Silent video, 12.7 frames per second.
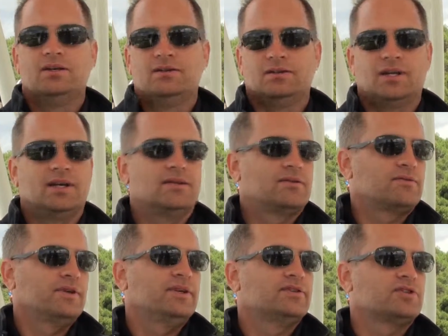Gate
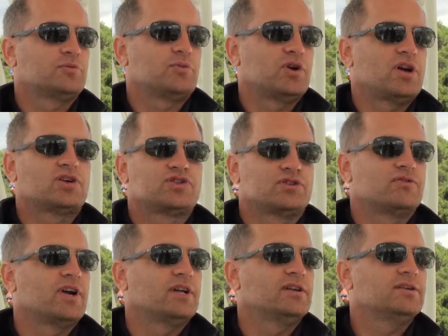3 is the production
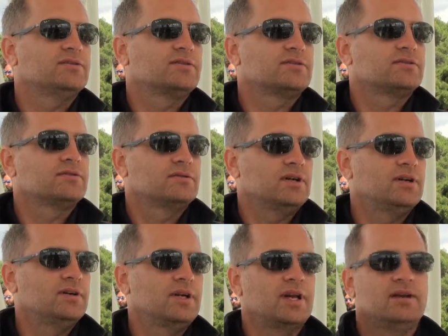readiness
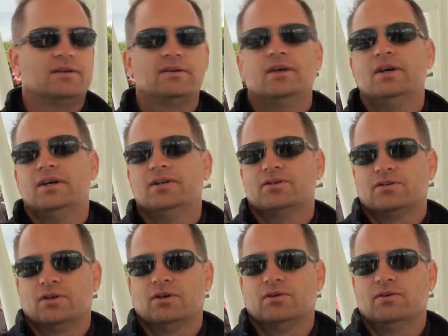gate.
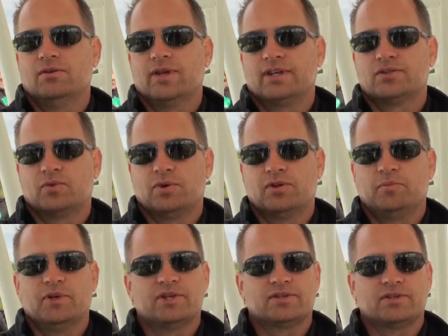So that's where the
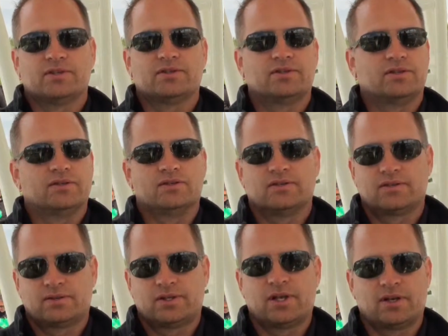business
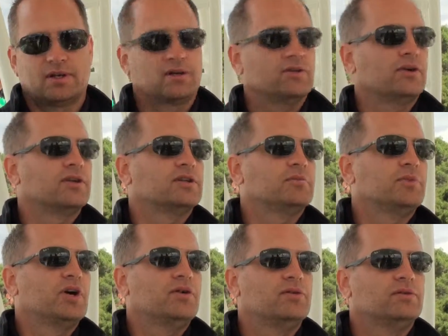is taking a look at the
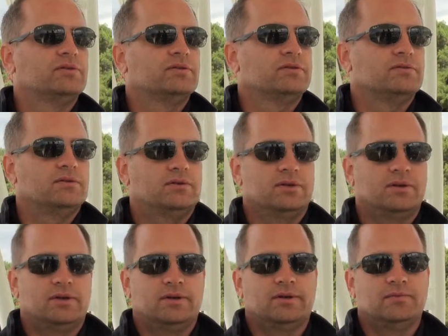boat,
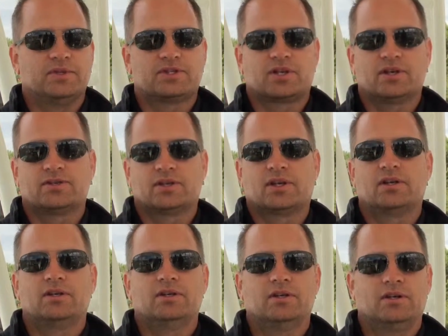discussing
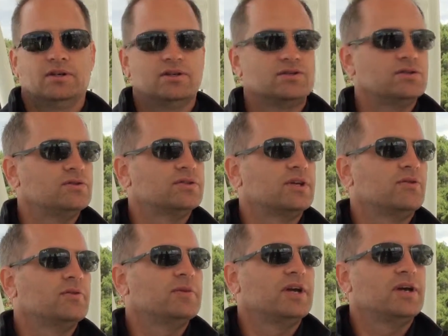any issues that
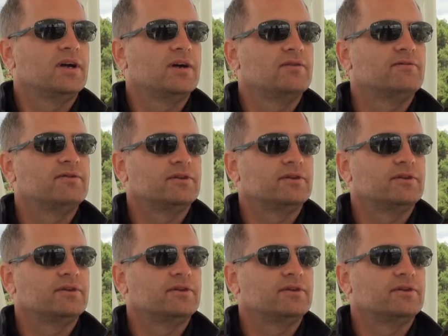we may have